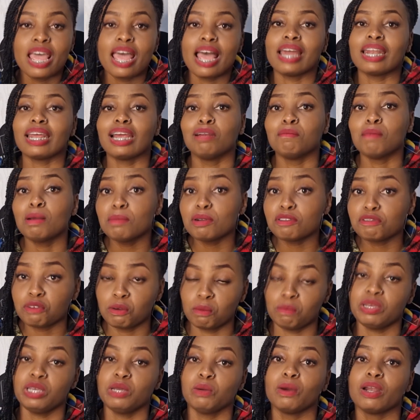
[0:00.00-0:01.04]
And I remember for
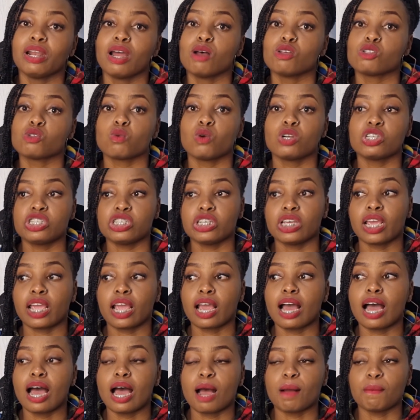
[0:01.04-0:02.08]
me, when I was
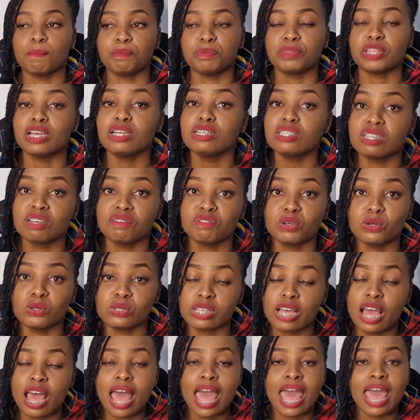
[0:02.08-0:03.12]
watching the interviews,